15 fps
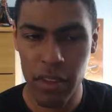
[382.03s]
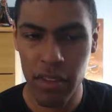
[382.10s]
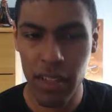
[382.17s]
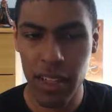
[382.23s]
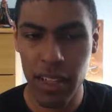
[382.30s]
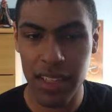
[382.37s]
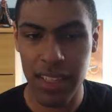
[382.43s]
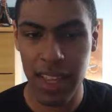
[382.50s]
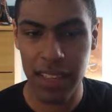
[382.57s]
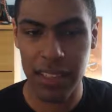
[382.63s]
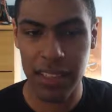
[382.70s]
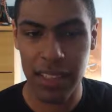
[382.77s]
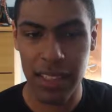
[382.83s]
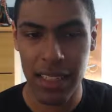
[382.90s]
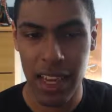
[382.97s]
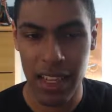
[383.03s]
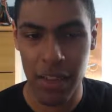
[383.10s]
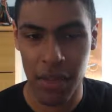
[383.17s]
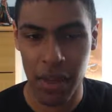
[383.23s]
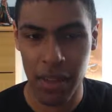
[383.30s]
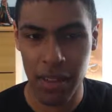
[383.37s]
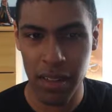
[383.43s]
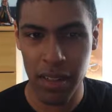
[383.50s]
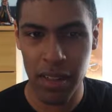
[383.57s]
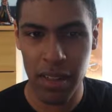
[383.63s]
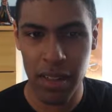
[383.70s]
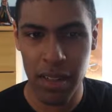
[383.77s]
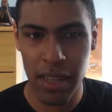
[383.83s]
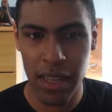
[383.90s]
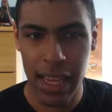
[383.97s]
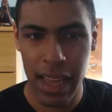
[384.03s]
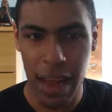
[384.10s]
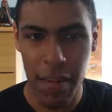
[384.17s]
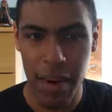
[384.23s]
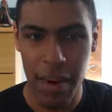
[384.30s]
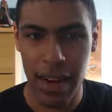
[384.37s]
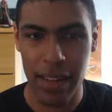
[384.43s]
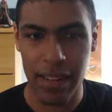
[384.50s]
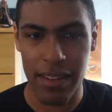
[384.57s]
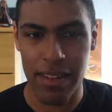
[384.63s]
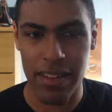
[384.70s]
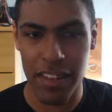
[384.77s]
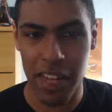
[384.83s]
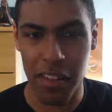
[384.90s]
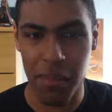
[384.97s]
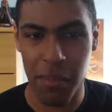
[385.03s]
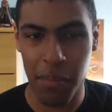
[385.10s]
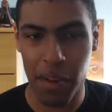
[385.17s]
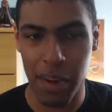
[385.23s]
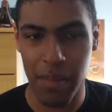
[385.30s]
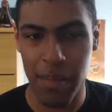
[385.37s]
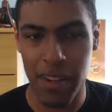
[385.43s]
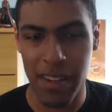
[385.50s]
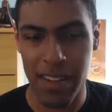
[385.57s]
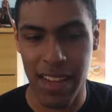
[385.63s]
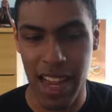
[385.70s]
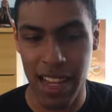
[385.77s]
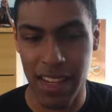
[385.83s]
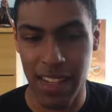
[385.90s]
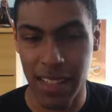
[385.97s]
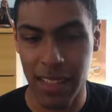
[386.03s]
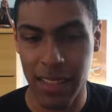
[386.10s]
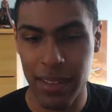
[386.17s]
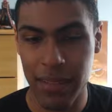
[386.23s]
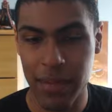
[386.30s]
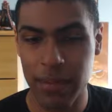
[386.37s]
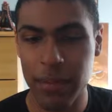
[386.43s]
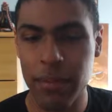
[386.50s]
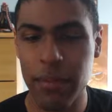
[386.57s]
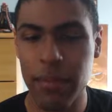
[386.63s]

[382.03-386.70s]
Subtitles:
Would you love to taste as well? How about it, skillful boy, Miss Geisha?